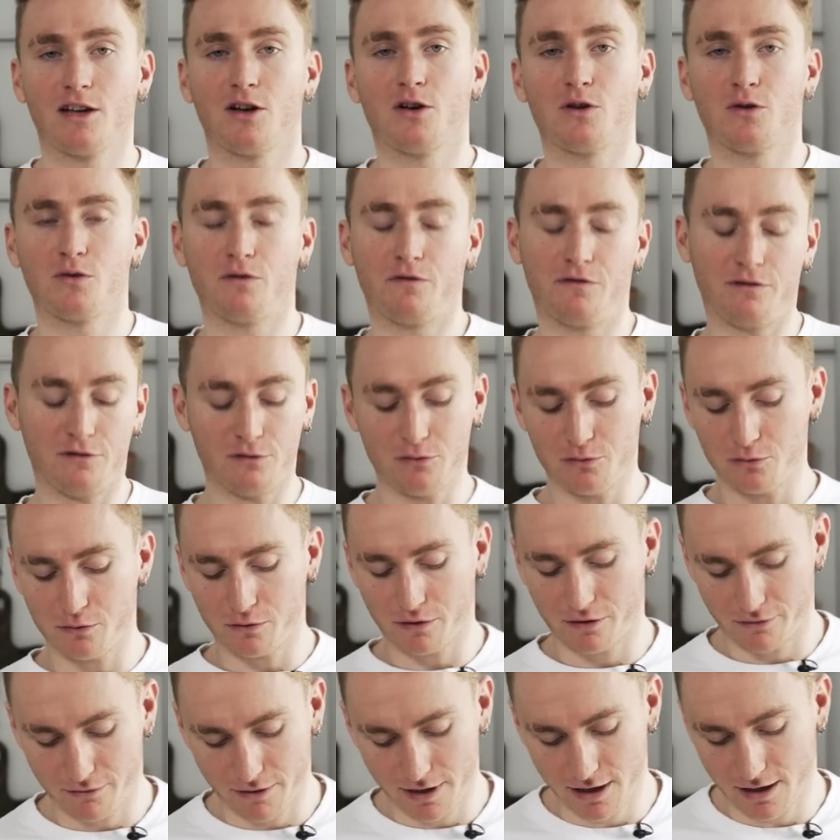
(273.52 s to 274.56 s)
go for all
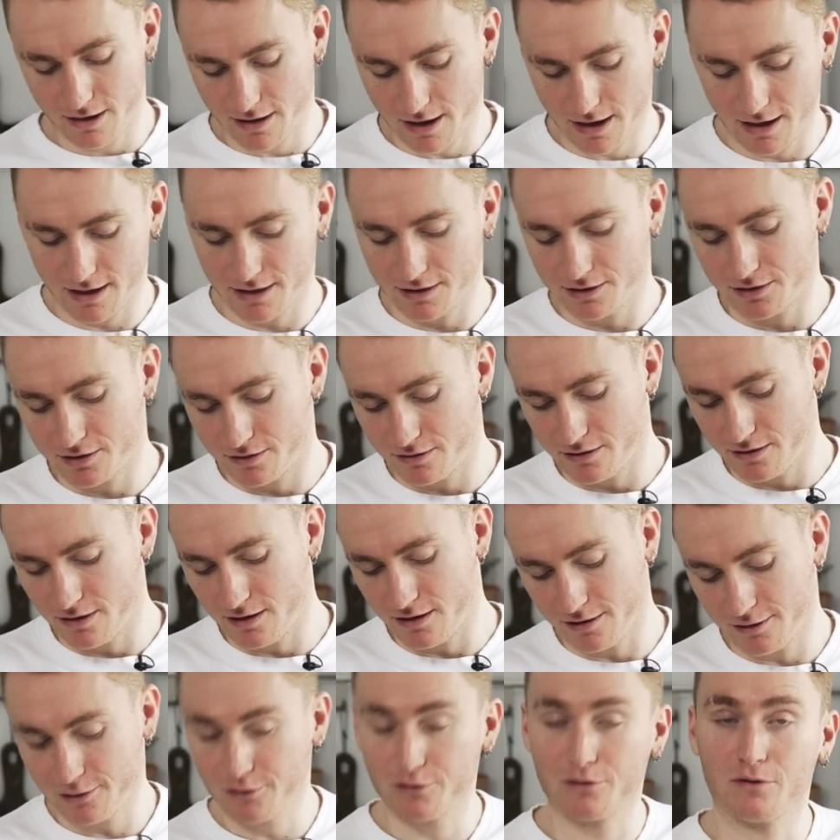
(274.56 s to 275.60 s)
3. That is
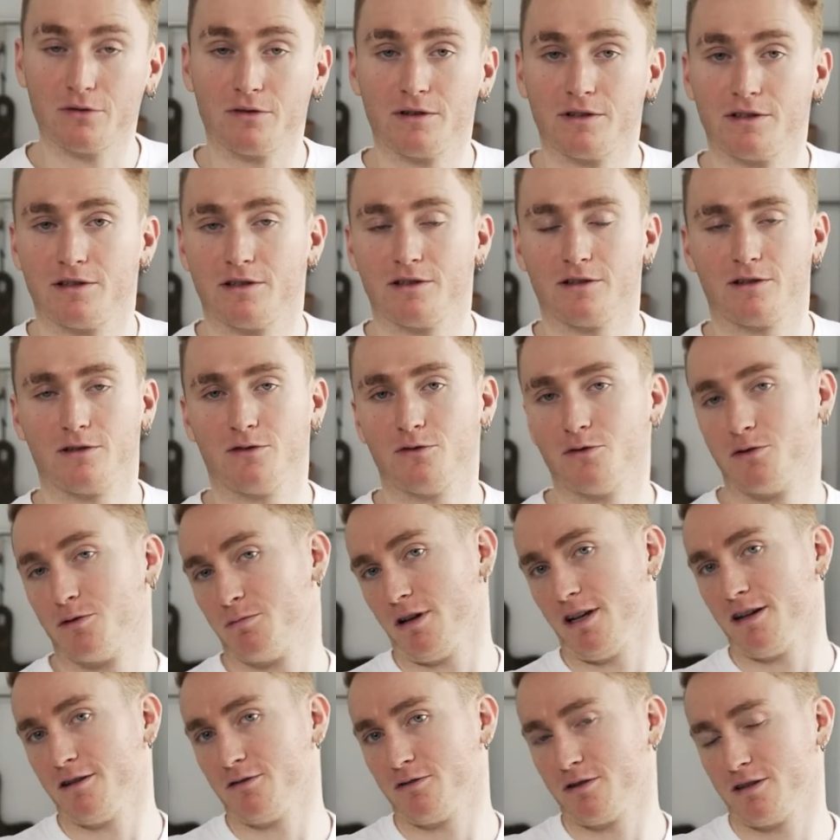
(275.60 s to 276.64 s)
the
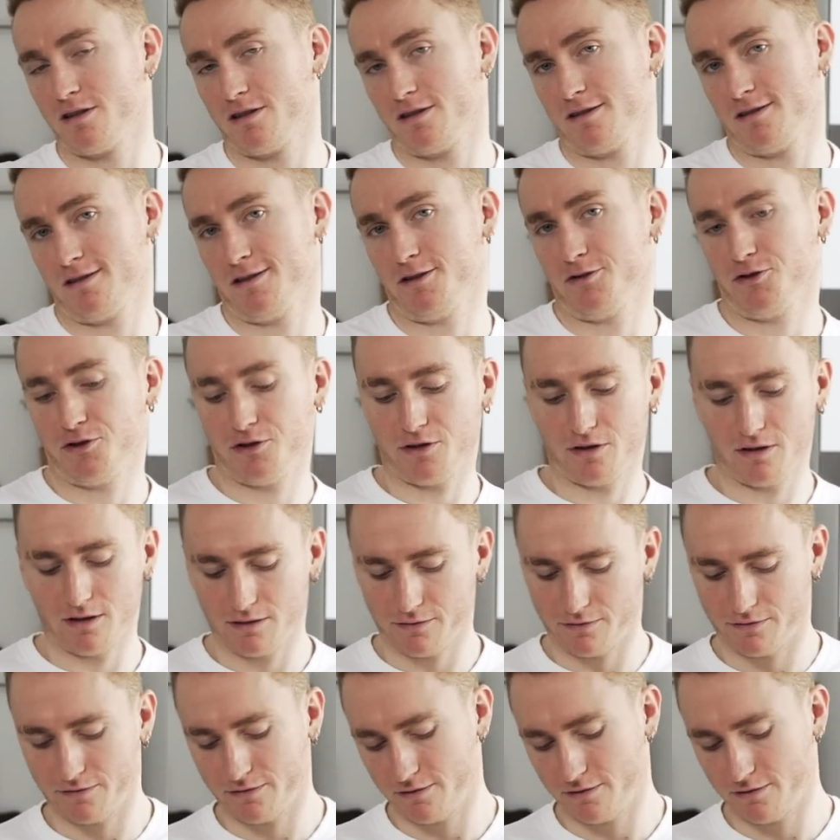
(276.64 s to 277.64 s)
Kräuter-Knoblauch and scharf.